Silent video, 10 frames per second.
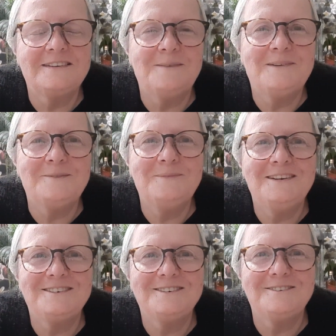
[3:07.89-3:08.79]
He made
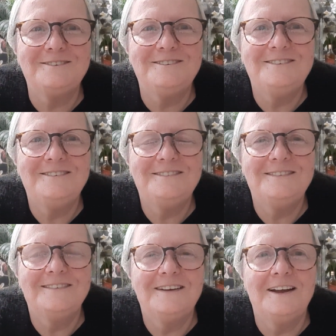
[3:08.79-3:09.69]
me a shawl
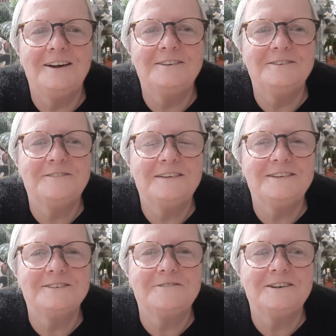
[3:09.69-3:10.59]
out of
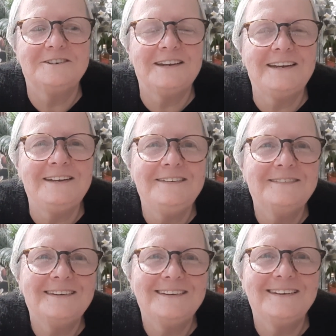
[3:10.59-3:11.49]
his crocheting.
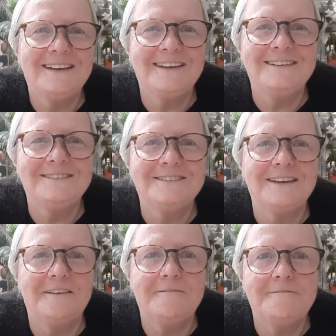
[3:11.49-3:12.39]
It is
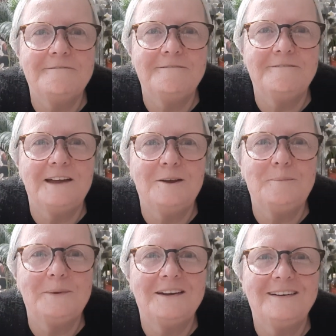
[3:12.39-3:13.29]

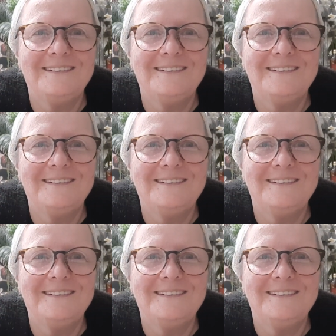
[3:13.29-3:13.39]
fab.